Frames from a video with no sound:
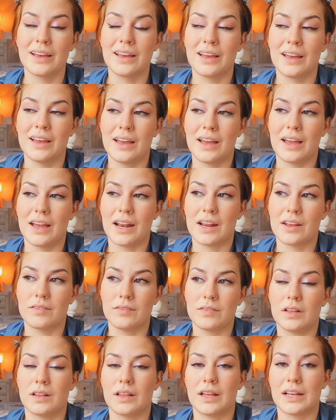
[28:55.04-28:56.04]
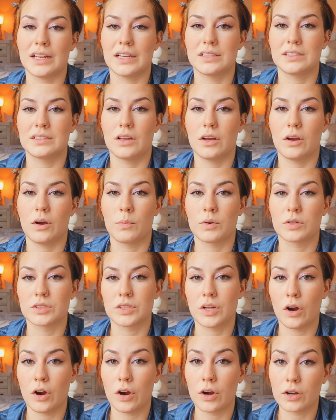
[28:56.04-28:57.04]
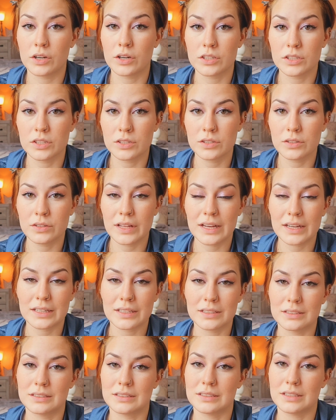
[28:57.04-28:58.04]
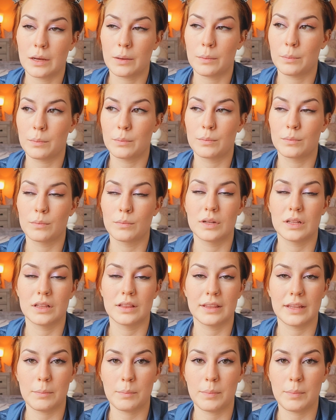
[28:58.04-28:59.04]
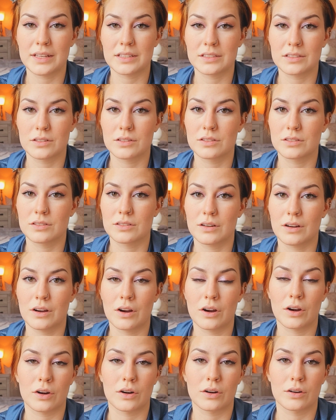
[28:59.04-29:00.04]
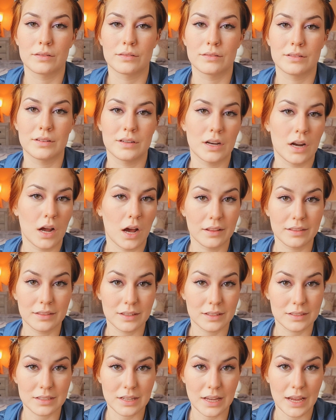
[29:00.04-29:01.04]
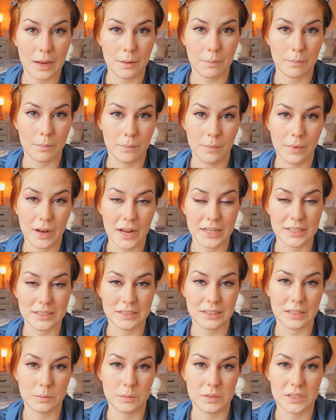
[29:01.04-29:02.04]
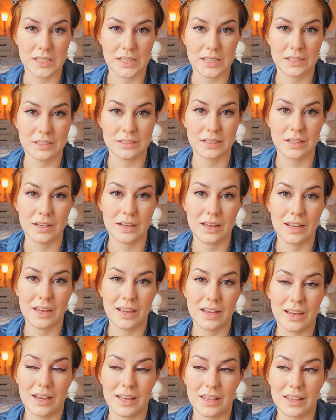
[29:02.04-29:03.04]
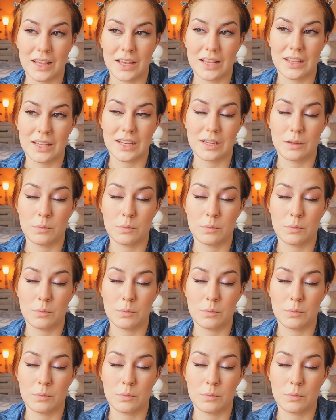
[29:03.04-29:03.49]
and I feel like it's almost harder to do that because some lip pencils are not the same as lipsticks. And then they can be